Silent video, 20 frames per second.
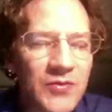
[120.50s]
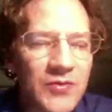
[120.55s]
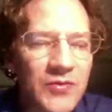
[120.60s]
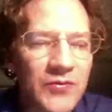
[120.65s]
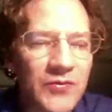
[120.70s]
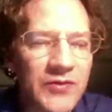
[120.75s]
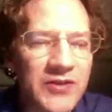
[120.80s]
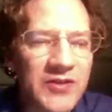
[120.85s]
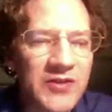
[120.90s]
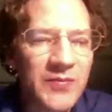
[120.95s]

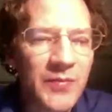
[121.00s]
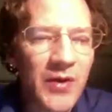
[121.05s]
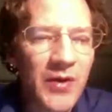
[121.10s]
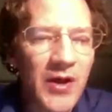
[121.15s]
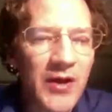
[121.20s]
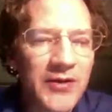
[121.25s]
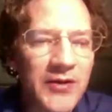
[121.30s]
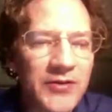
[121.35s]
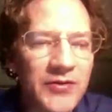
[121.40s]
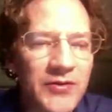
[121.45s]
to
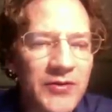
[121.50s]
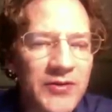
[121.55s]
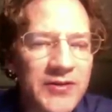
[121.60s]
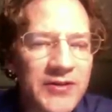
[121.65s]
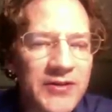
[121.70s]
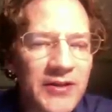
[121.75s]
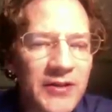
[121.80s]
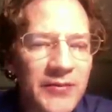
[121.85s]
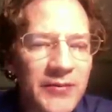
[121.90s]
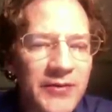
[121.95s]
respond to the
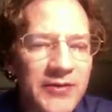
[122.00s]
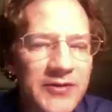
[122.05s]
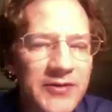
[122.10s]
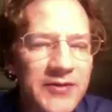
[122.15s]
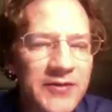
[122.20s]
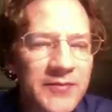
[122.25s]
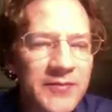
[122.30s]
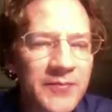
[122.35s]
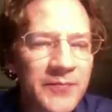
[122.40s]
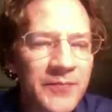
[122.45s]

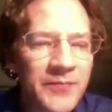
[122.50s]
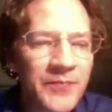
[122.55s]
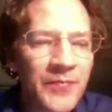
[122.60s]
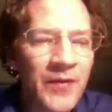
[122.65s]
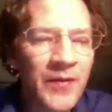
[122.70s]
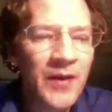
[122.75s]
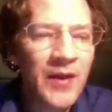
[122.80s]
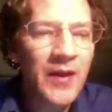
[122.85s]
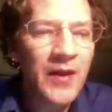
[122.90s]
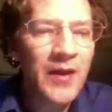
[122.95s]
syllabus,
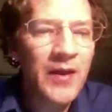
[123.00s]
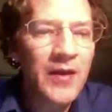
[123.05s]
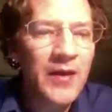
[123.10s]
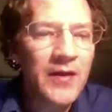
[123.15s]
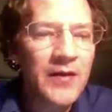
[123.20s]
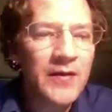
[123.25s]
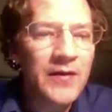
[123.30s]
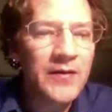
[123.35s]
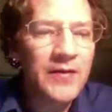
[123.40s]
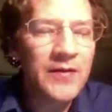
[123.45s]

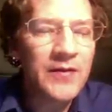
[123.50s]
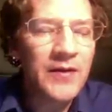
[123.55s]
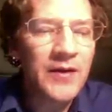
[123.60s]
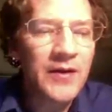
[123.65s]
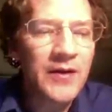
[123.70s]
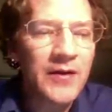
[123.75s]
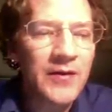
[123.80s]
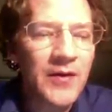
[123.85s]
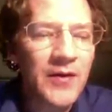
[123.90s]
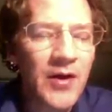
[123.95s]

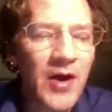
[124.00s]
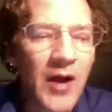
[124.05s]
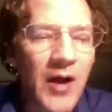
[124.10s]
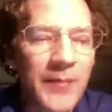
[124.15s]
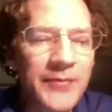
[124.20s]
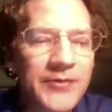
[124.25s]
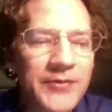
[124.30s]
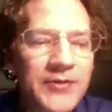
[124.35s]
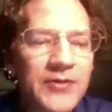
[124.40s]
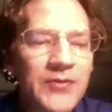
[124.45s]
a
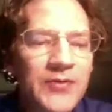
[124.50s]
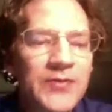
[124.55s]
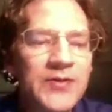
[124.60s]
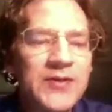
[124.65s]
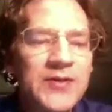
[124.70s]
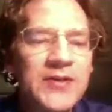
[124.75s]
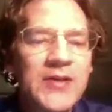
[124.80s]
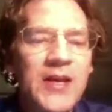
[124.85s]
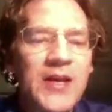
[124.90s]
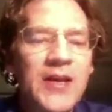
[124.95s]
couple
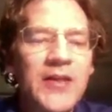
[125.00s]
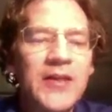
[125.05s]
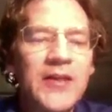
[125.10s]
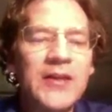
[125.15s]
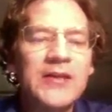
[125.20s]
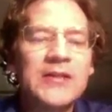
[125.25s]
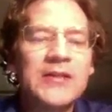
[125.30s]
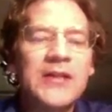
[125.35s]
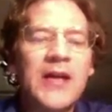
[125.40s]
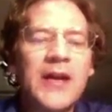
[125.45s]
students said
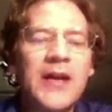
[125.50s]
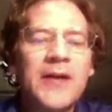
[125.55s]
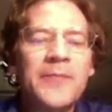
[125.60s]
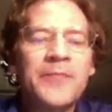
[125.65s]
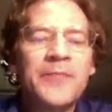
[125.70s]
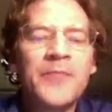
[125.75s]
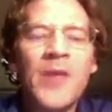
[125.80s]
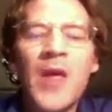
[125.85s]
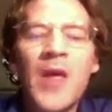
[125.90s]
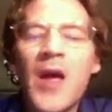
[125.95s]
things like,
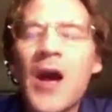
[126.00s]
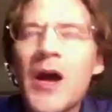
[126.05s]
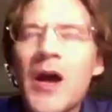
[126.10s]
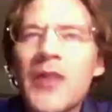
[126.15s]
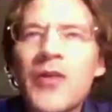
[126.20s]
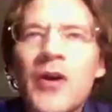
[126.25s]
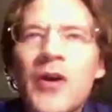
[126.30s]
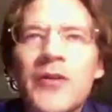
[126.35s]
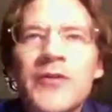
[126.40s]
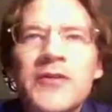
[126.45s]

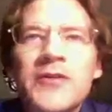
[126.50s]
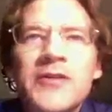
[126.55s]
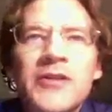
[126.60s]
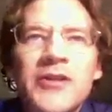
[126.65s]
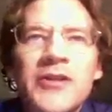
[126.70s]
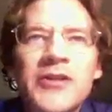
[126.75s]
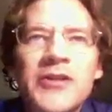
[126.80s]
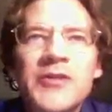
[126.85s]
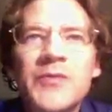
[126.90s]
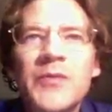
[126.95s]
I thought the
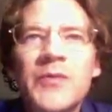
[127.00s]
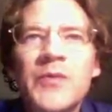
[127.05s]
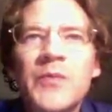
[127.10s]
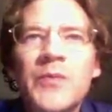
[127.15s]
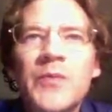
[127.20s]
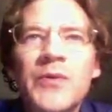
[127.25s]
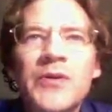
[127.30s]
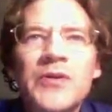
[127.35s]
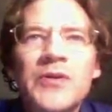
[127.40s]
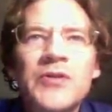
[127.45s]
syllabus
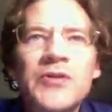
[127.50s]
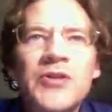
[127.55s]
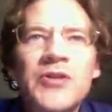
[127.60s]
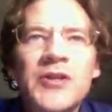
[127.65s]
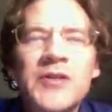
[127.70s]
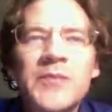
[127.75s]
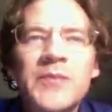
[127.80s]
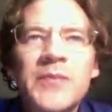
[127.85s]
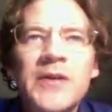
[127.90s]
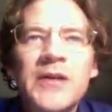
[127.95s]
would
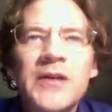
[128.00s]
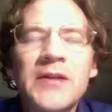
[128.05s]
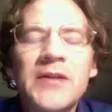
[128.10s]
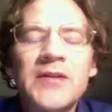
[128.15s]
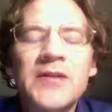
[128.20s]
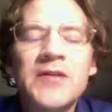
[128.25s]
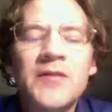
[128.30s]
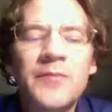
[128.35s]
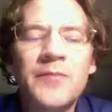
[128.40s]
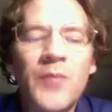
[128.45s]
just be a
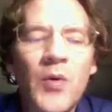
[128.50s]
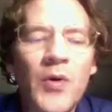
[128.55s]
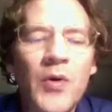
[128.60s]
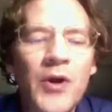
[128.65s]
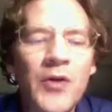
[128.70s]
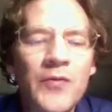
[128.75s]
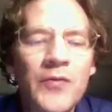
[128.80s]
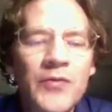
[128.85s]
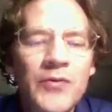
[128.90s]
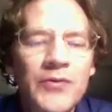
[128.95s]
list of
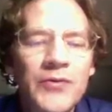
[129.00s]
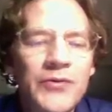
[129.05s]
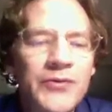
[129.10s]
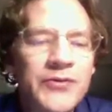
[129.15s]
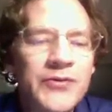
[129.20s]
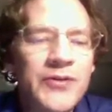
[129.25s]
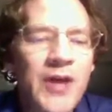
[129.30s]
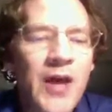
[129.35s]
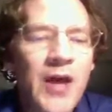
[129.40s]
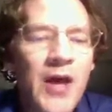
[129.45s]
boring
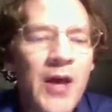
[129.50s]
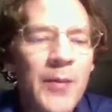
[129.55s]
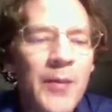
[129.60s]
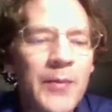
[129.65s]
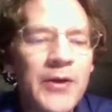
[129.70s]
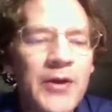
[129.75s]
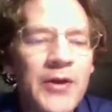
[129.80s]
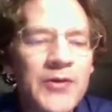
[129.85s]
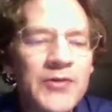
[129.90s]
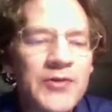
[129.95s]
rules,
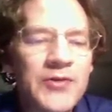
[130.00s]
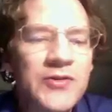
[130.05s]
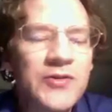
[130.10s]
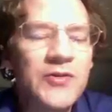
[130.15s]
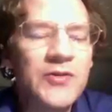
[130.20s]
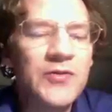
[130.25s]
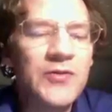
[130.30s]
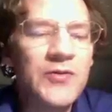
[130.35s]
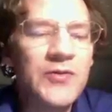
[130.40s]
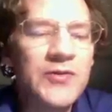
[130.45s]
but here's a
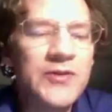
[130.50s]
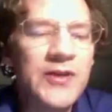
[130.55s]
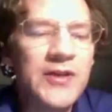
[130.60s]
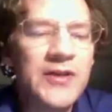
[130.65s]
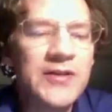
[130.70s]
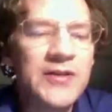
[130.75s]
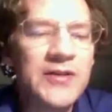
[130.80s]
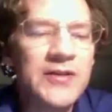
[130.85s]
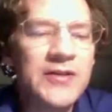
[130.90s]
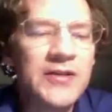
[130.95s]
student who
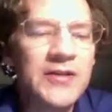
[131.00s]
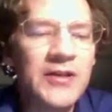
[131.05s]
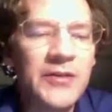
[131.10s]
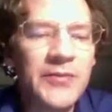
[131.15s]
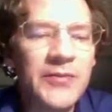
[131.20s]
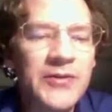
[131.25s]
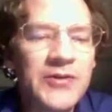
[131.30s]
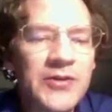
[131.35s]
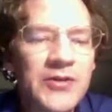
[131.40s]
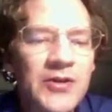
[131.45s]
says the
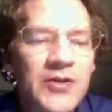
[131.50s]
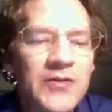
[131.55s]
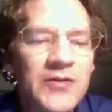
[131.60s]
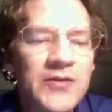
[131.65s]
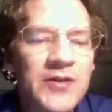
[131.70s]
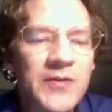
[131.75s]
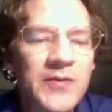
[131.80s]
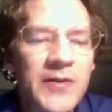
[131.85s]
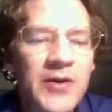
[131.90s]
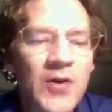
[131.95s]
syllabus
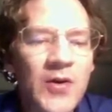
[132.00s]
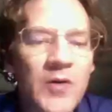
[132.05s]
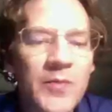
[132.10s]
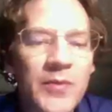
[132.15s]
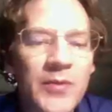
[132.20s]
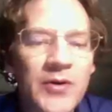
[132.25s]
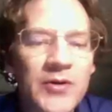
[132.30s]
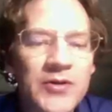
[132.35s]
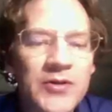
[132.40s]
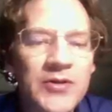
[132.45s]
serves as my own
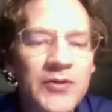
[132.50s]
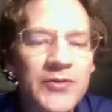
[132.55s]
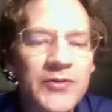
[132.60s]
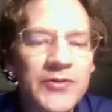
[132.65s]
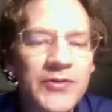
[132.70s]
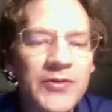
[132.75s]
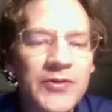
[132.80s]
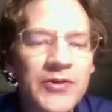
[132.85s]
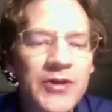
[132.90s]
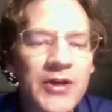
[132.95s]
personal
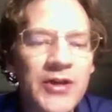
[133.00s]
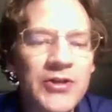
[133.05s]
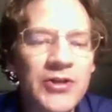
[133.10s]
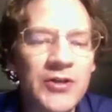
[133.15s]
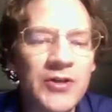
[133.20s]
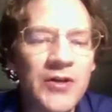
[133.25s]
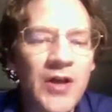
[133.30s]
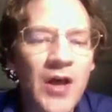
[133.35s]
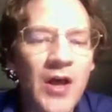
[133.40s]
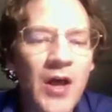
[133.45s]
search
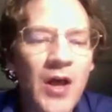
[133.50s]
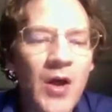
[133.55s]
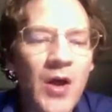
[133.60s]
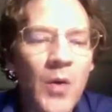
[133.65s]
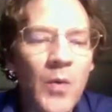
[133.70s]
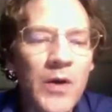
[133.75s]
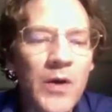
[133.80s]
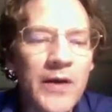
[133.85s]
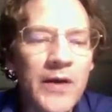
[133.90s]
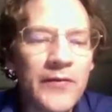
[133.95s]
engine.
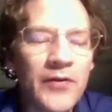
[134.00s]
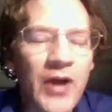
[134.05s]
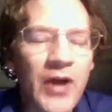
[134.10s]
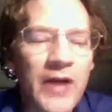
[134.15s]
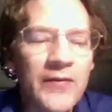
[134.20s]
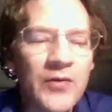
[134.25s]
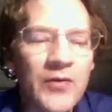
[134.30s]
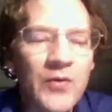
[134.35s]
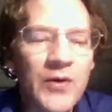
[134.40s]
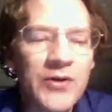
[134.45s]
Whenever I
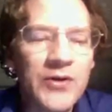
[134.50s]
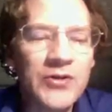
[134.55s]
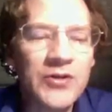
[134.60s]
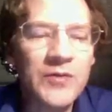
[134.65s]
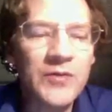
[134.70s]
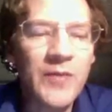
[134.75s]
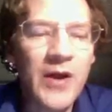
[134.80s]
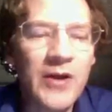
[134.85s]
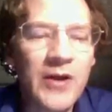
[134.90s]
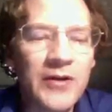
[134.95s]
have a
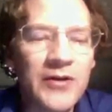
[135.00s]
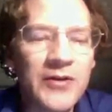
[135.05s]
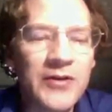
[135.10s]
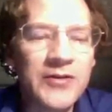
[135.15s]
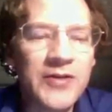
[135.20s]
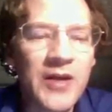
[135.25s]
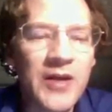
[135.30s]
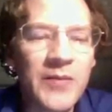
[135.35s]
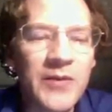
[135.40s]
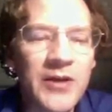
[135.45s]
question about an
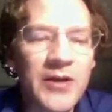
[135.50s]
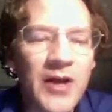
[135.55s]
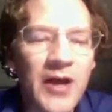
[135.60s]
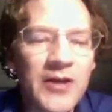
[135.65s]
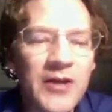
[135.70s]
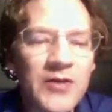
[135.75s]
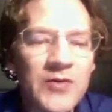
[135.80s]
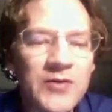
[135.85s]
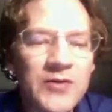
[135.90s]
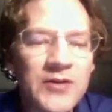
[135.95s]
assignment, I
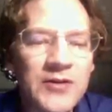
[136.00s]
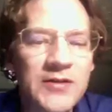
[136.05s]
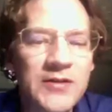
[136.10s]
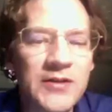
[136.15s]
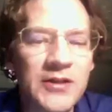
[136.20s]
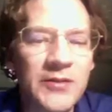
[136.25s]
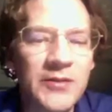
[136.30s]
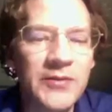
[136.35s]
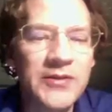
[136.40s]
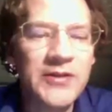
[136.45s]
use the
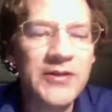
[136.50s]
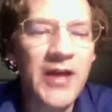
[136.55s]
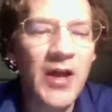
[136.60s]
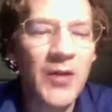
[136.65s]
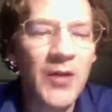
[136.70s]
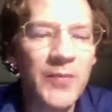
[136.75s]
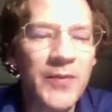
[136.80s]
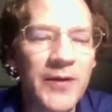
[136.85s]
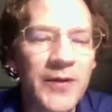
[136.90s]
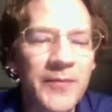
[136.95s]
syllabus to
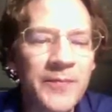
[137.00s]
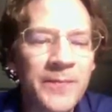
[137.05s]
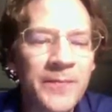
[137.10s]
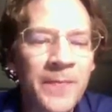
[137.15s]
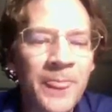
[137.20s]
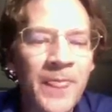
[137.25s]
help me.